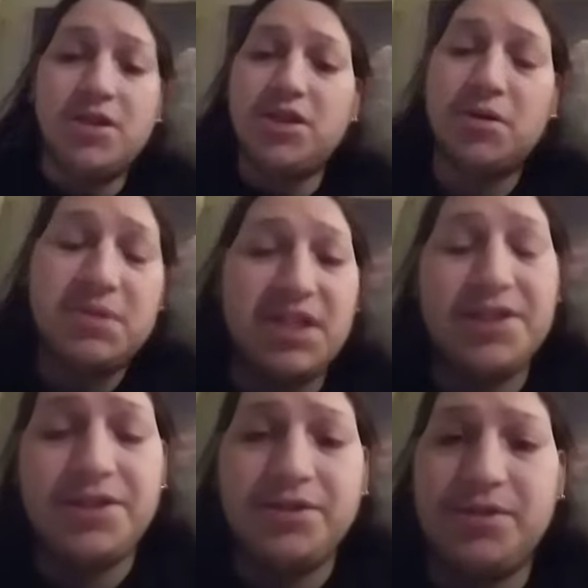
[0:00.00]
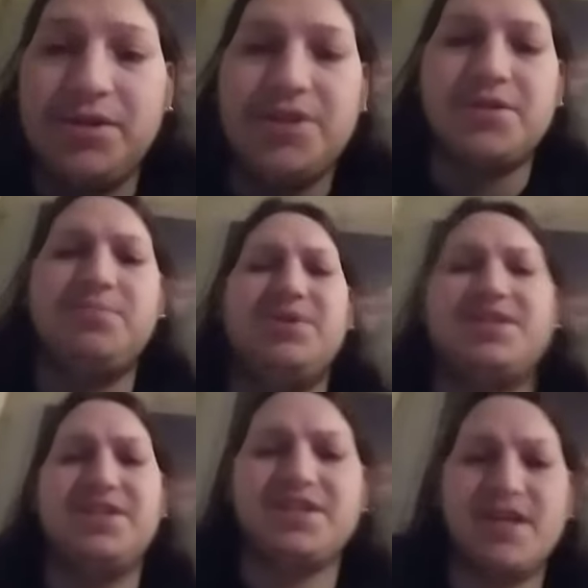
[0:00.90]
Yo, what's happening YouTube? This your boy
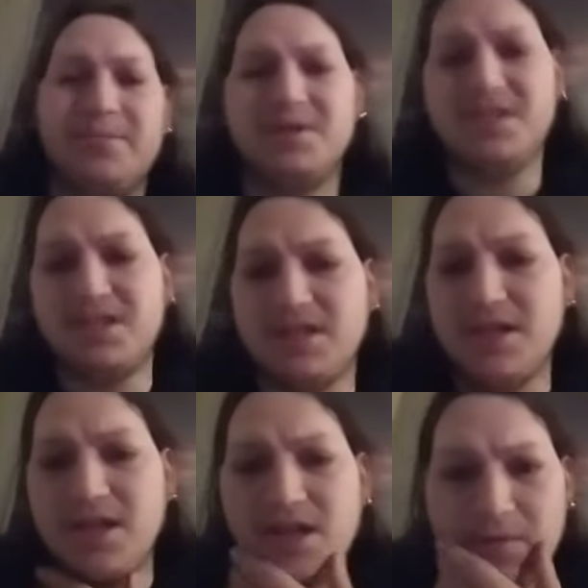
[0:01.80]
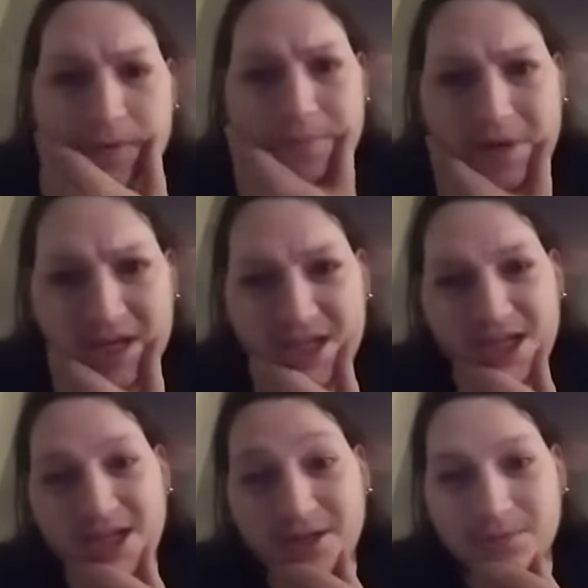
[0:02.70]
CJ Gaming 1998 and we
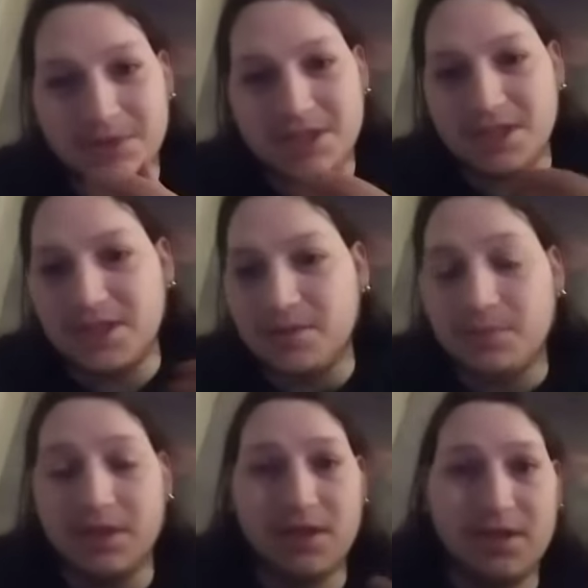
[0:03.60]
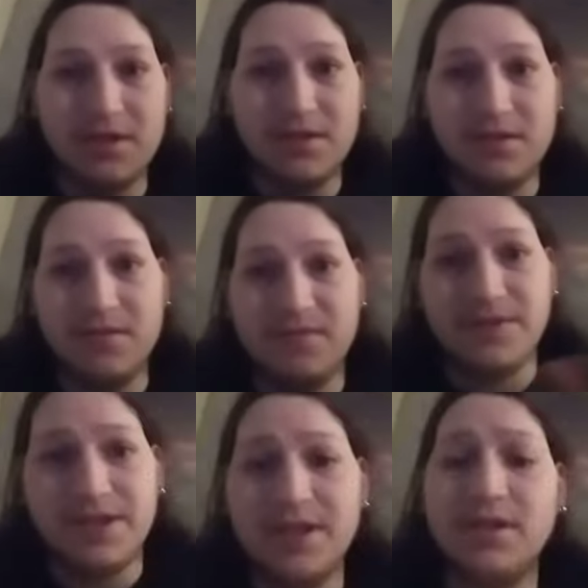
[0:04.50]
back at it once again with another
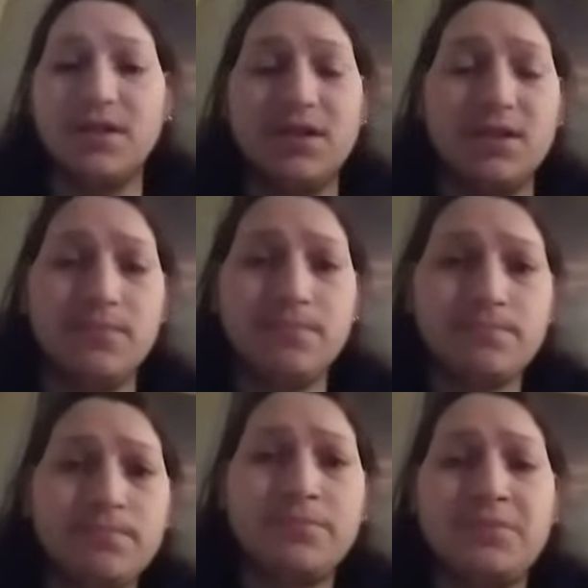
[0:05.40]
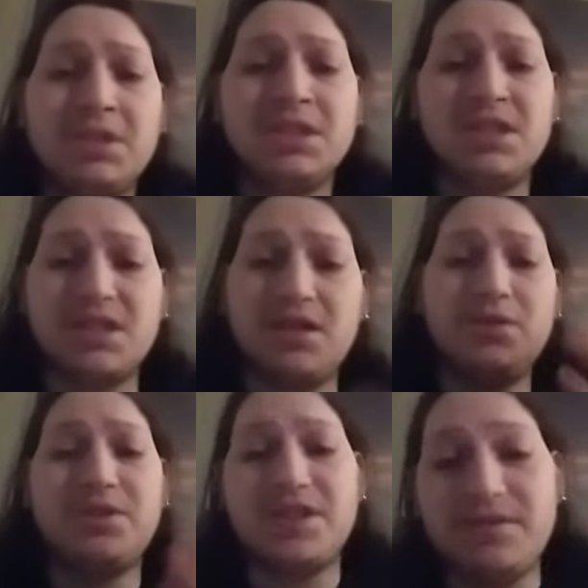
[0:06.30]
video. Look, I got a
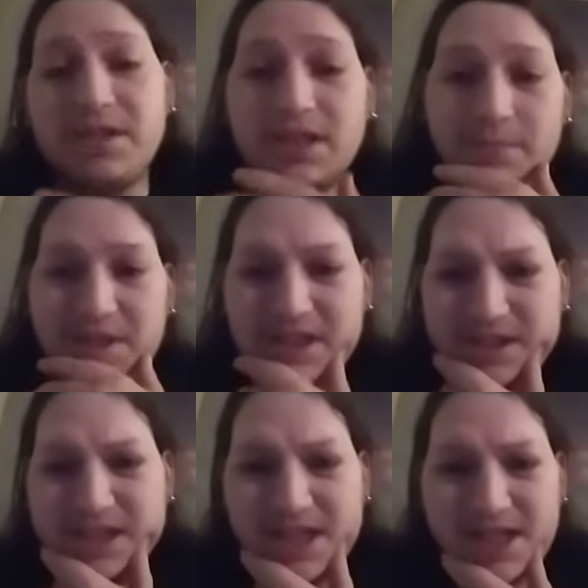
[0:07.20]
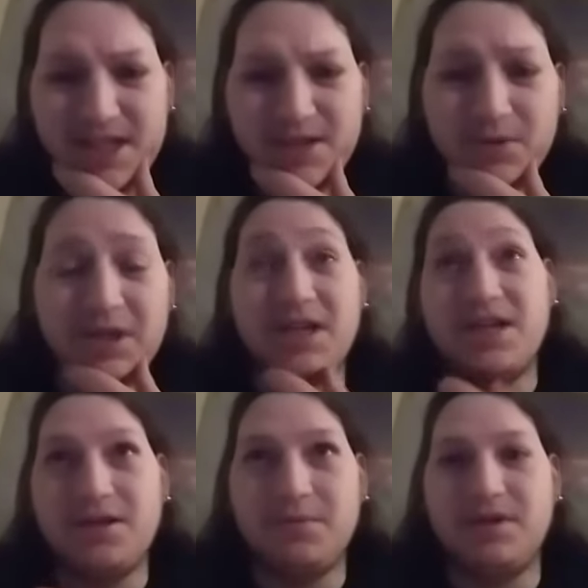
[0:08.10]
new series coming out today or
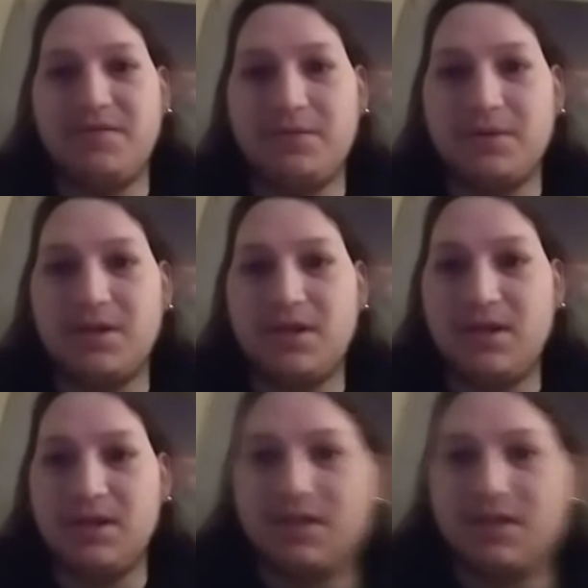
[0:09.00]
tonight or whatever you want to call